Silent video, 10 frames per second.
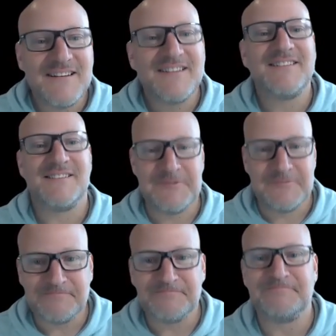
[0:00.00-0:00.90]

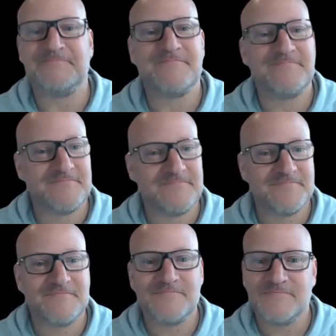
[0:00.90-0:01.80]

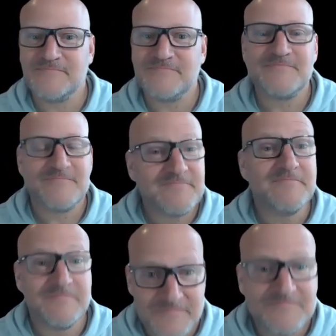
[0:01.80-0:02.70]

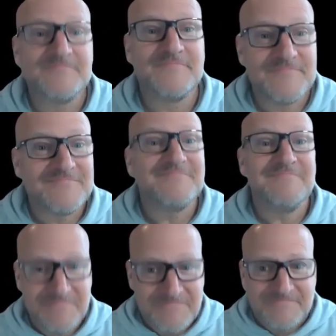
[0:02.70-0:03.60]

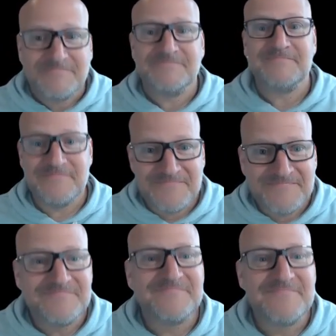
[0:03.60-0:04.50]

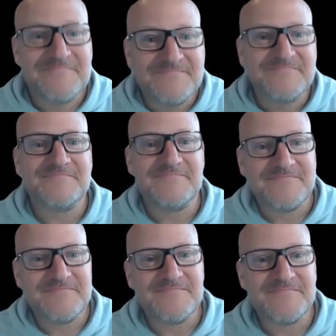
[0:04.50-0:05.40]

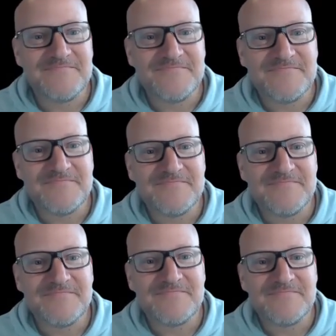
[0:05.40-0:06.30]

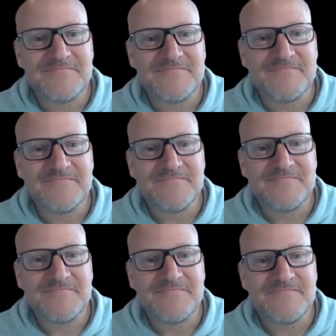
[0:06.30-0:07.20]

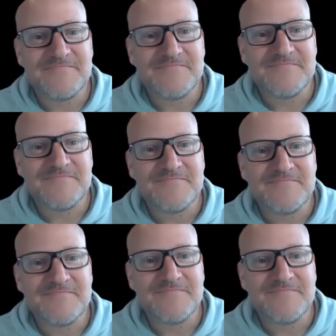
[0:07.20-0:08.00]
(not speaking)